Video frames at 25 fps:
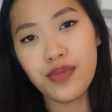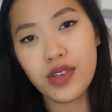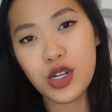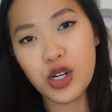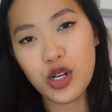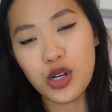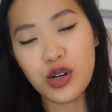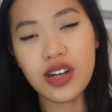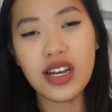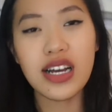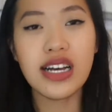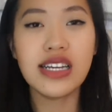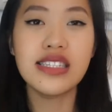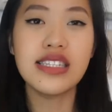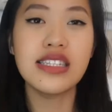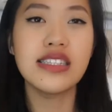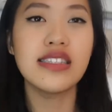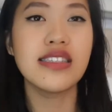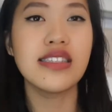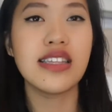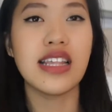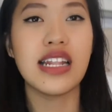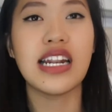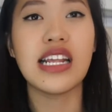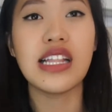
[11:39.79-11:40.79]
girl
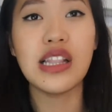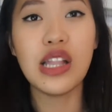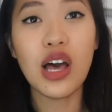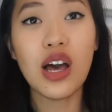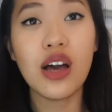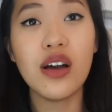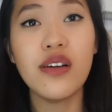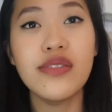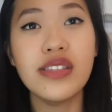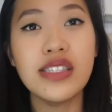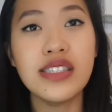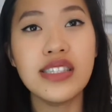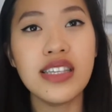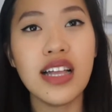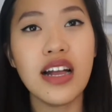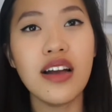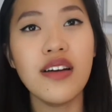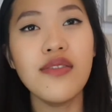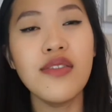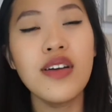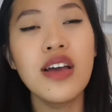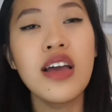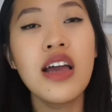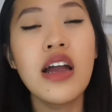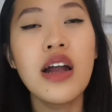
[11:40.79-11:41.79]
cousins that I love and
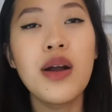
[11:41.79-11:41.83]
stuff,